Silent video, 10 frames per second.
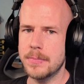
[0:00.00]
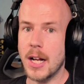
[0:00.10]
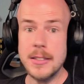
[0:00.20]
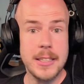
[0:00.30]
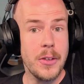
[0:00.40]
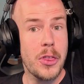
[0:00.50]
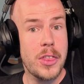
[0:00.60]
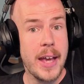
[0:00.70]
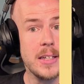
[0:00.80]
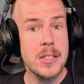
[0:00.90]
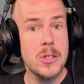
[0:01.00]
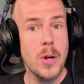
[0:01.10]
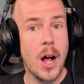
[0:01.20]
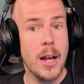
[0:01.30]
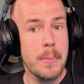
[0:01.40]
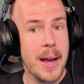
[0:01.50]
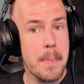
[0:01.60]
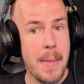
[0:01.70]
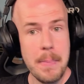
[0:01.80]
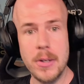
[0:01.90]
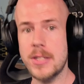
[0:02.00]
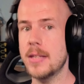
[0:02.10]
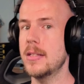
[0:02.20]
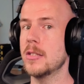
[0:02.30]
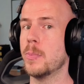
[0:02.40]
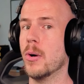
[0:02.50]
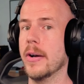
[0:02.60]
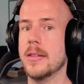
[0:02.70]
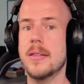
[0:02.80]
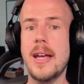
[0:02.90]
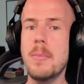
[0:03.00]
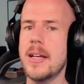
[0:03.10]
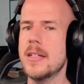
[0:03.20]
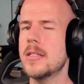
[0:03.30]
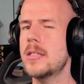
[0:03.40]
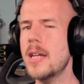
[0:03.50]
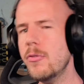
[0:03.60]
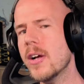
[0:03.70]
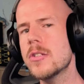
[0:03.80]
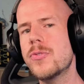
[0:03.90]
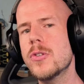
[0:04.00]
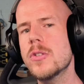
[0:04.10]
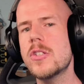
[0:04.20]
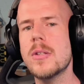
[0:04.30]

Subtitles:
Also, thanks to all my members at this point, namely Safehouse Foods,